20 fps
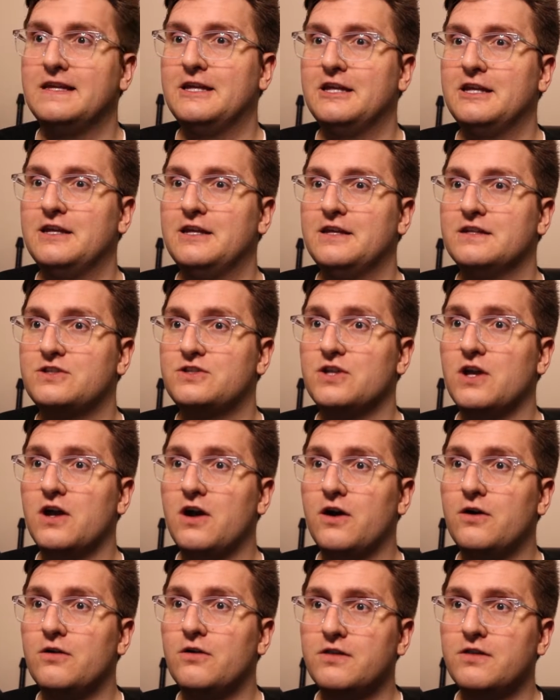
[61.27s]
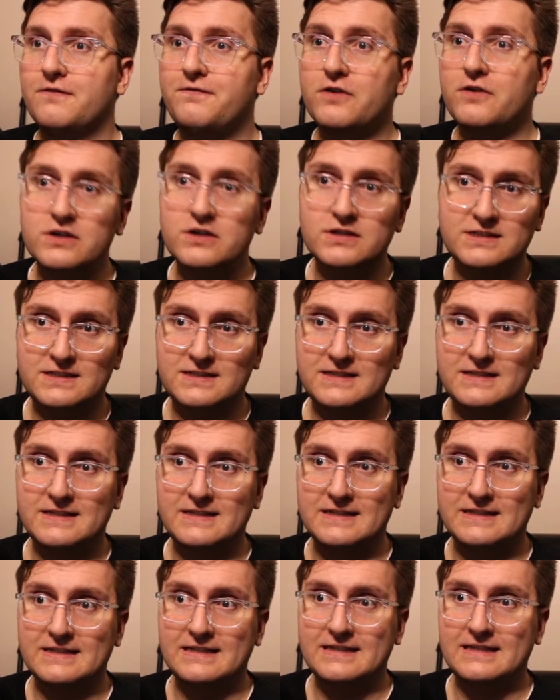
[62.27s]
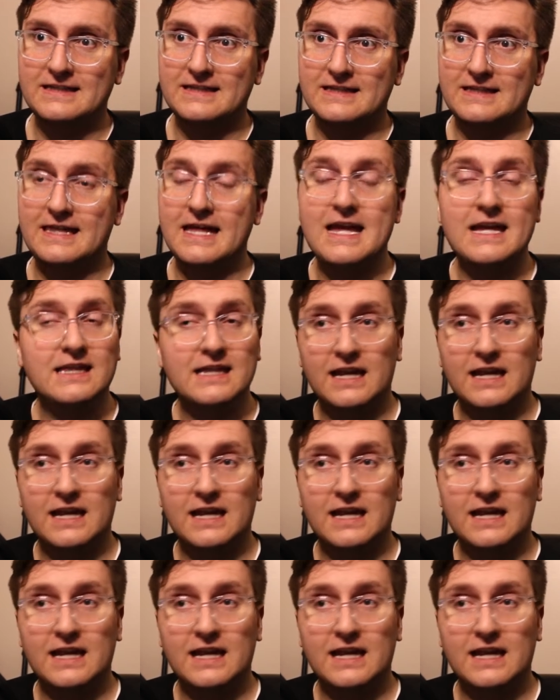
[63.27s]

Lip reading: So the first thing that I